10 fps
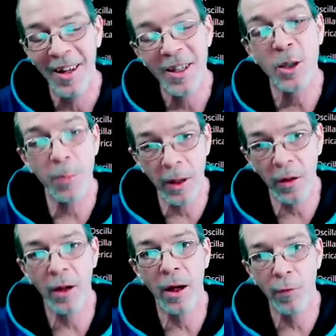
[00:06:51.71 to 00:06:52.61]
spill
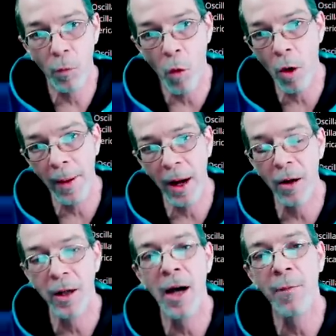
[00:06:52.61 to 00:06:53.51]
of warm
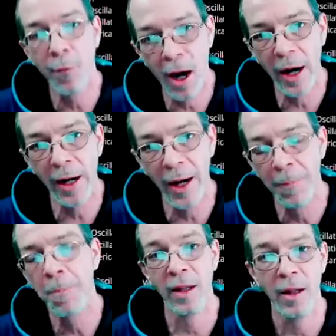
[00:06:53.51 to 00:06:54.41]
air come Friday,
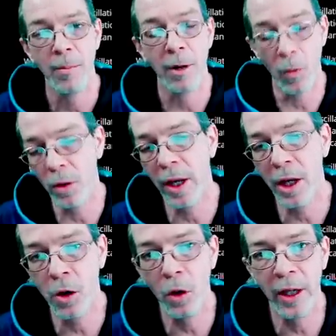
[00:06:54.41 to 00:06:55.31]
but it will get
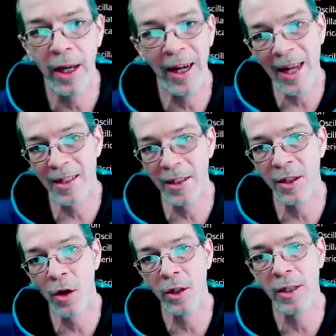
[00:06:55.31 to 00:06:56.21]
cool again as it
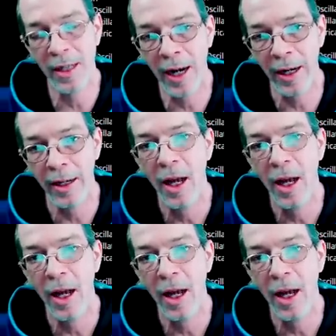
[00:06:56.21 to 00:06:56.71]
turns night.